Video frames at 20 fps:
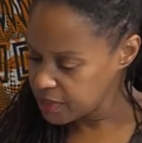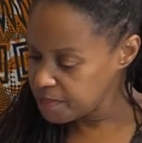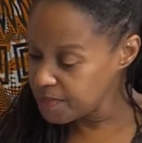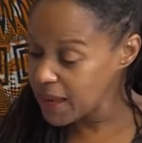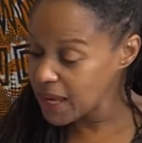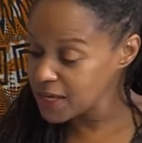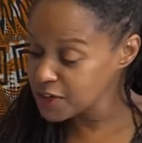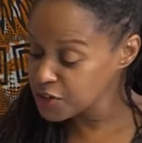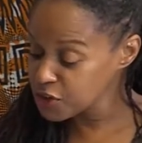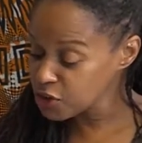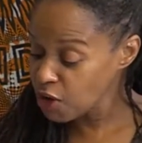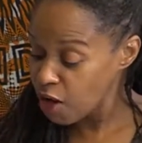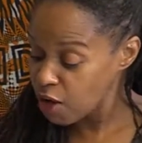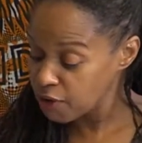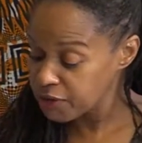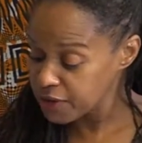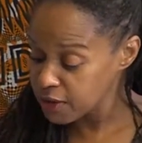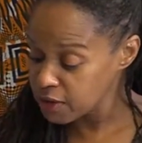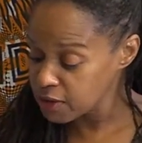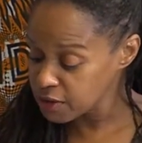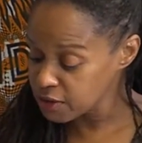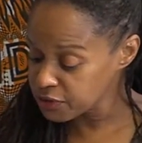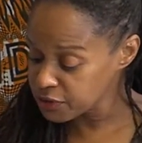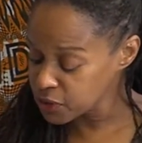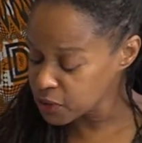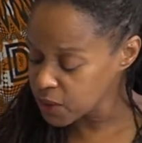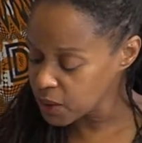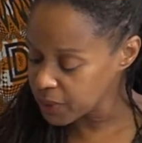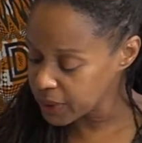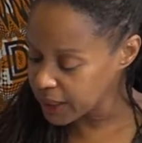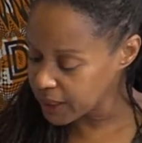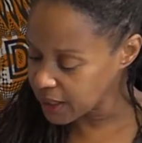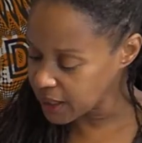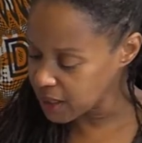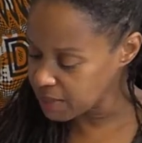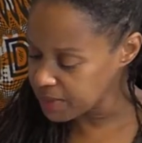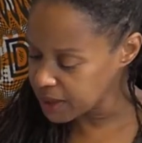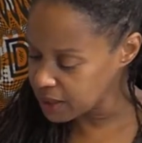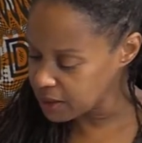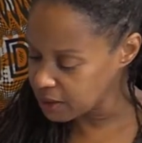Pages all fell on the floor when I
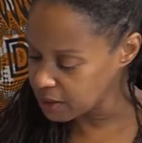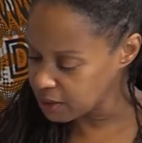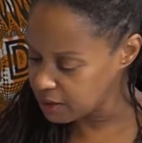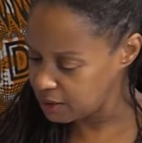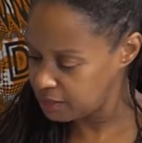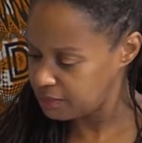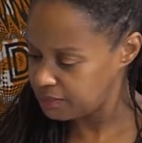came in here.